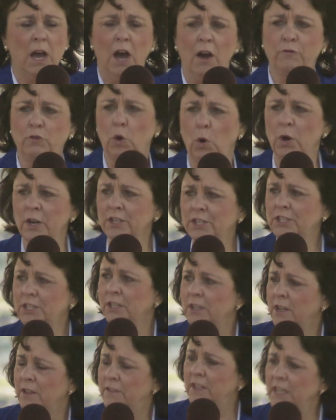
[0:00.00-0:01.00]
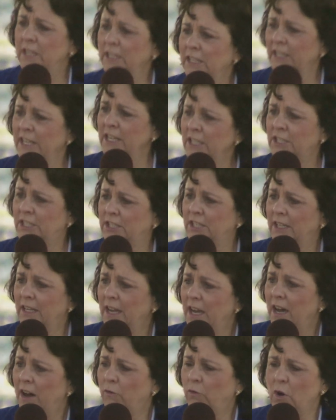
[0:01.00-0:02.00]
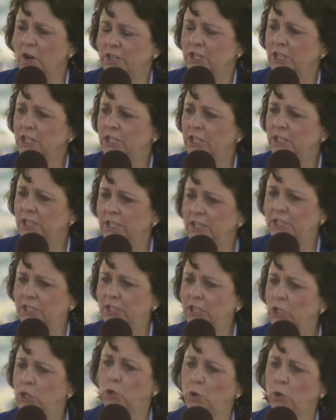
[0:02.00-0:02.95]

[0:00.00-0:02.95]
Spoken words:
Of course, the elites of Washington, D.C.